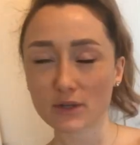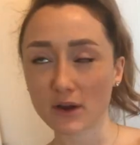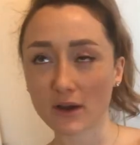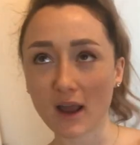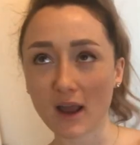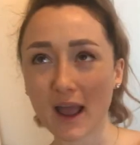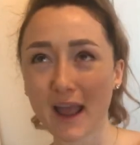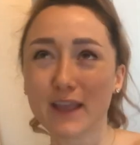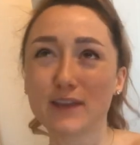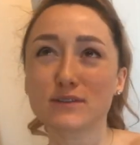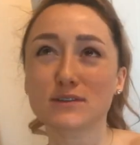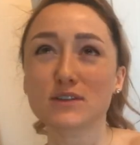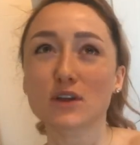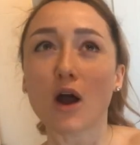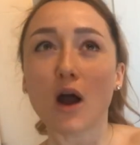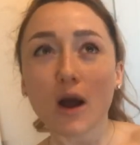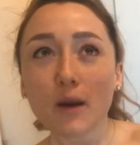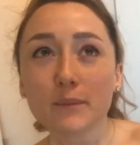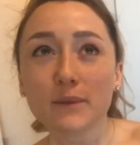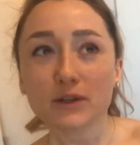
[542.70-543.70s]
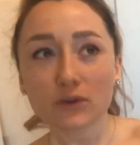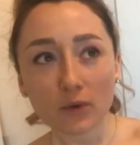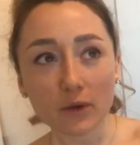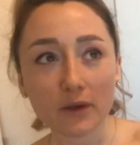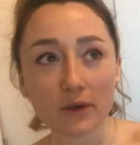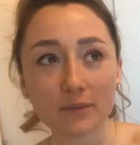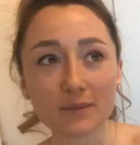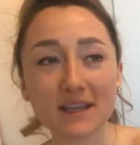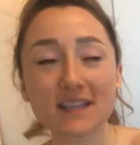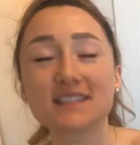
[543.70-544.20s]
I use almond oil
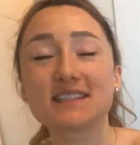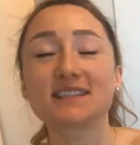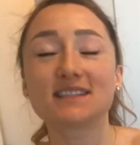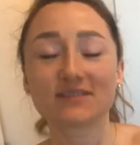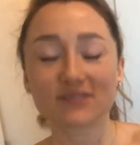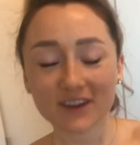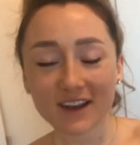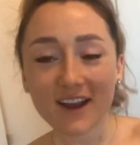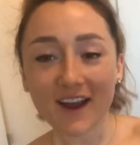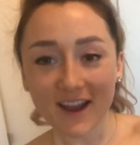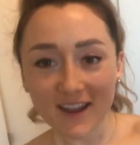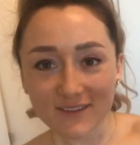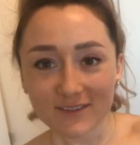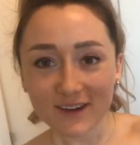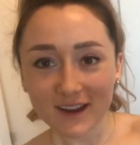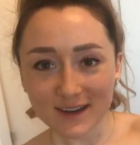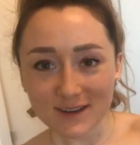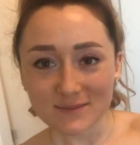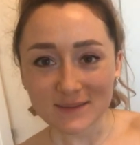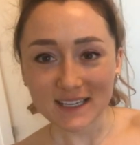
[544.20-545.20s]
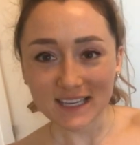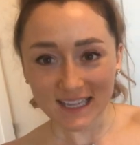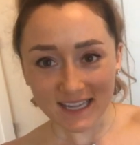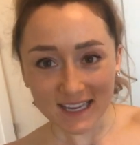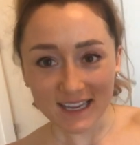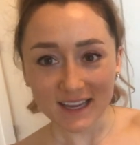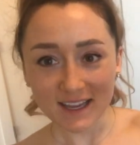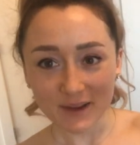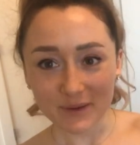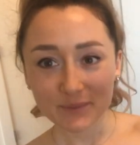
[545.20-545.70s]
because it's very high in vitamin
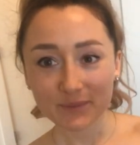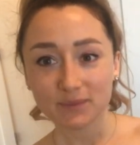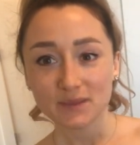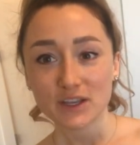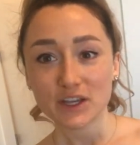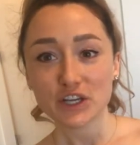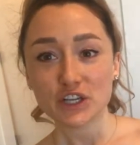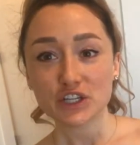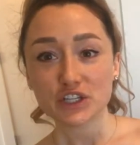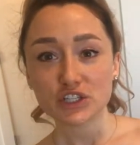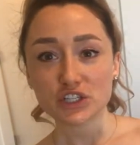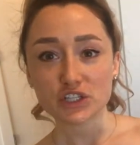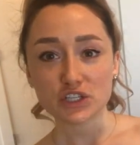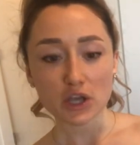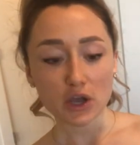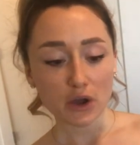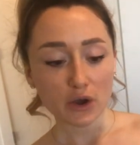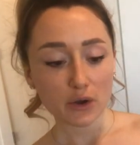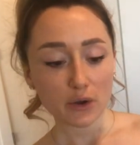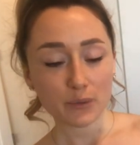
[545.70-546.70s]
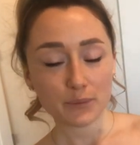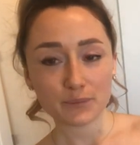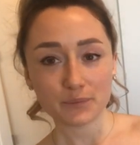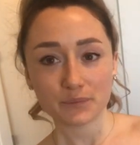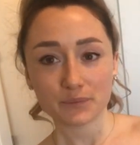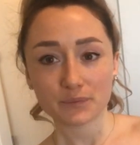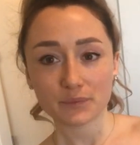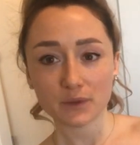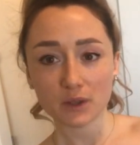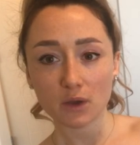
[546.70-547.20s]
E. So
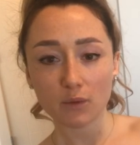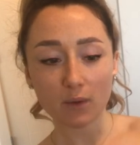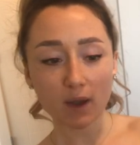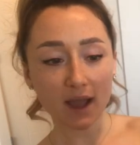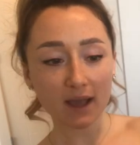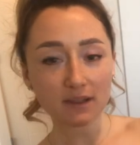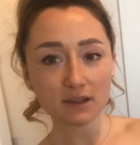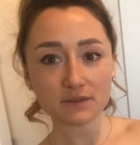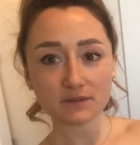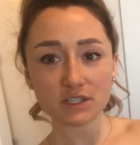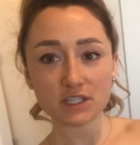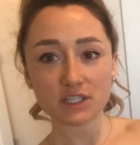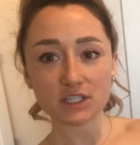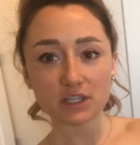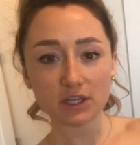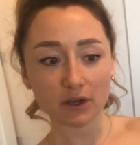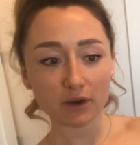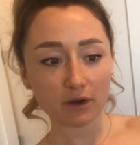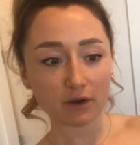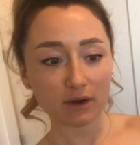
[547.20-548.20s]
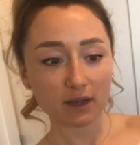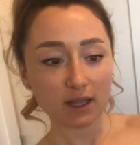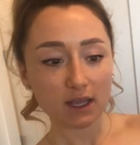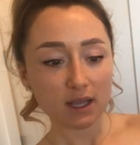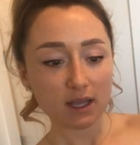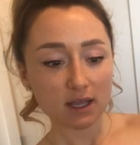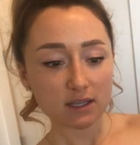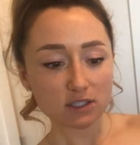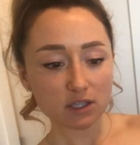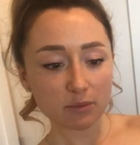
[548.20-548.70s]
what I love to do
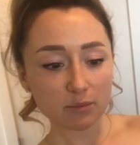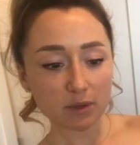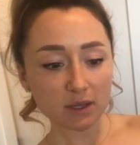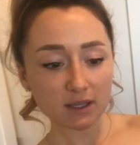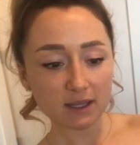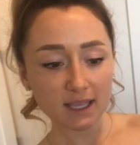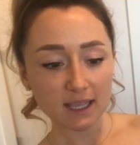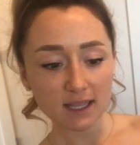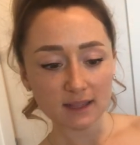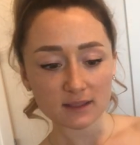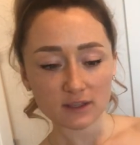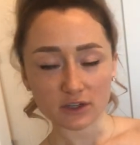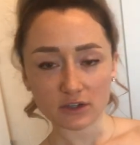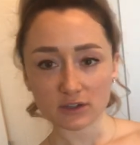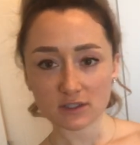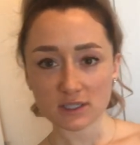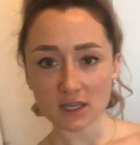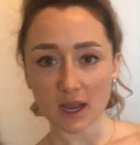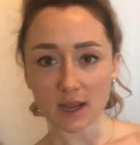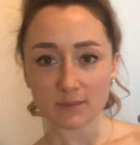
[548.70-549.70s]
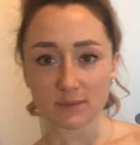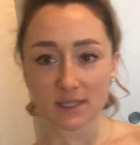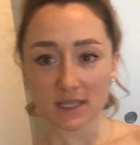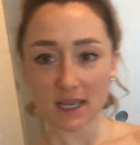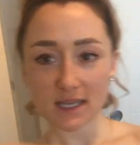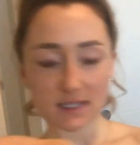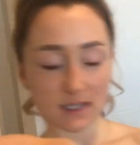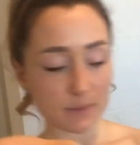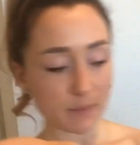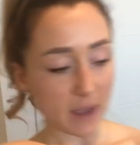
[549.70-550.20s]
is I'll put like a little dime size
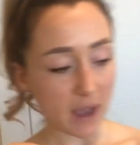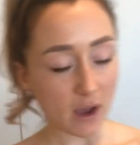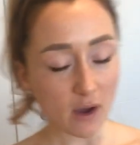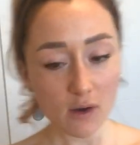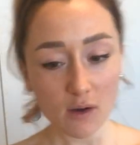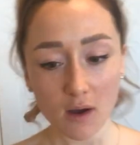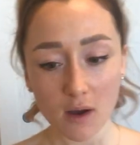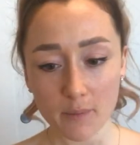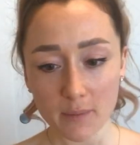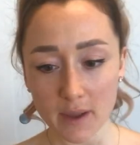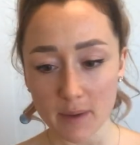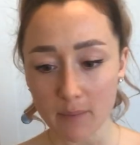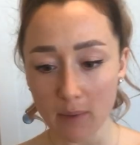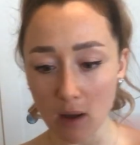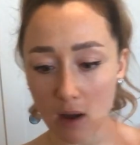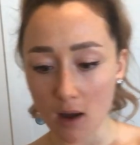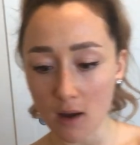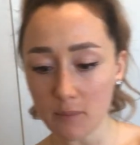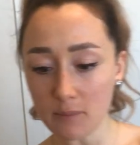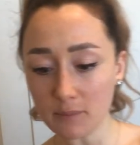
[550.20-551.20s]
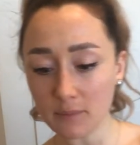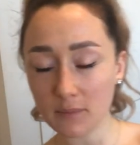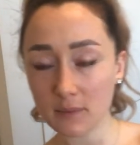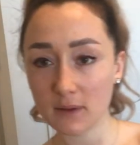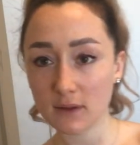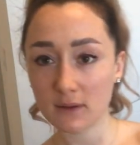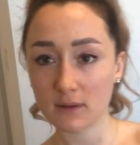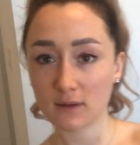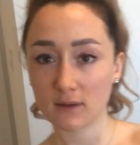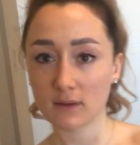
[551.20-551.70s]
amount on my palm.
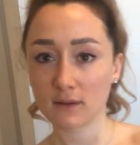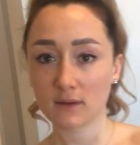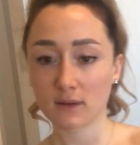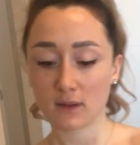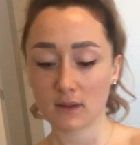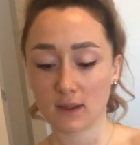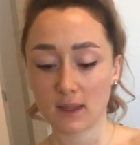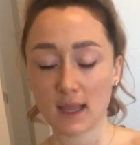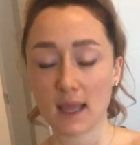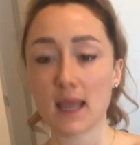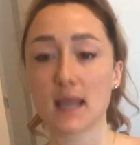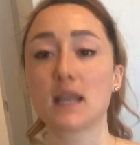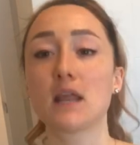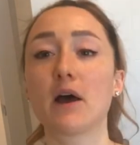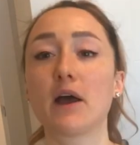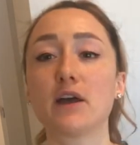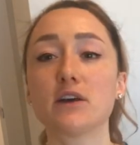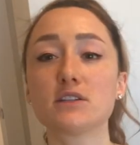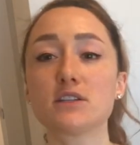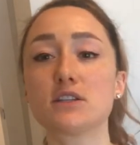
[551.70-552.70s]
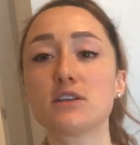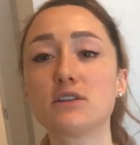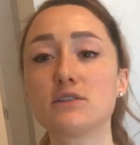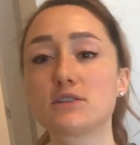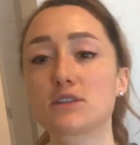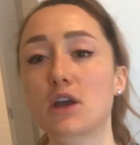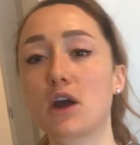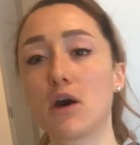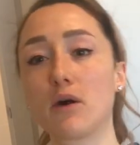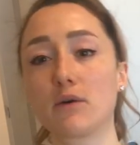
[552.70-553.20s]
Now I also use
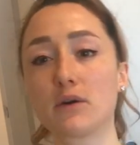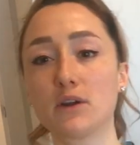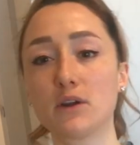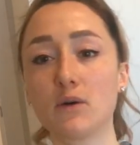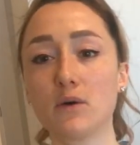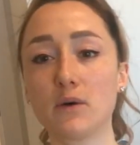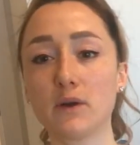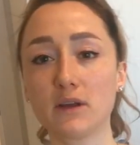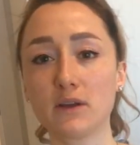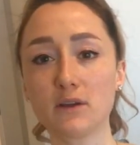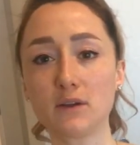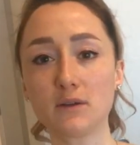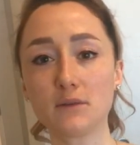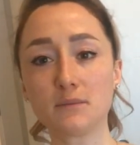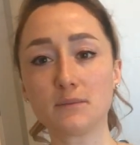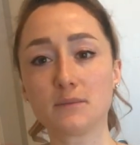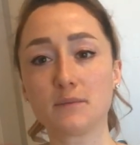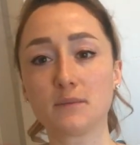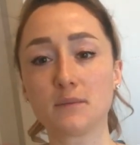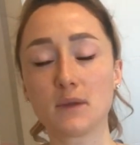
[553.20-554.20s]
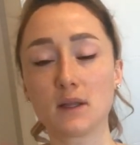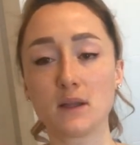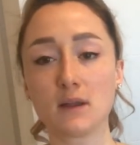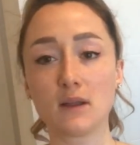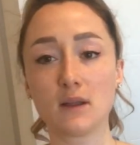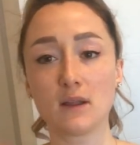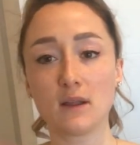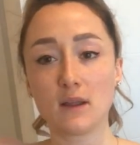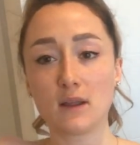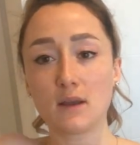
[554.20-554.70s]
coconut oil
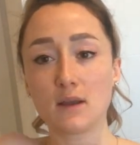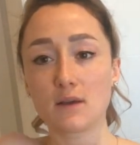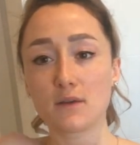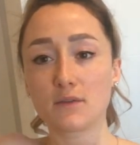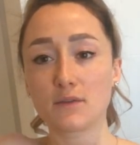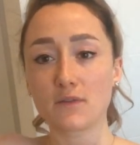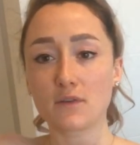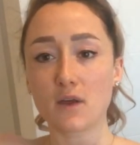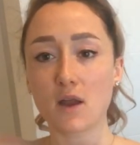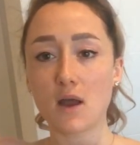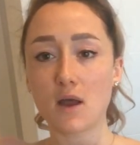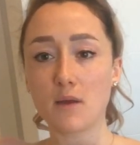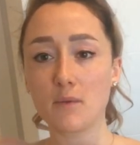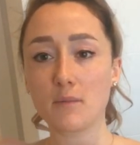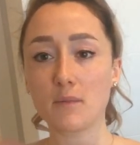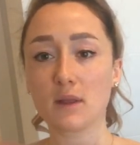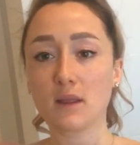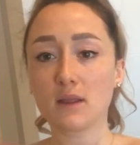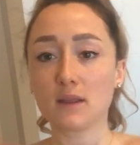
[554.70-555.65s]
from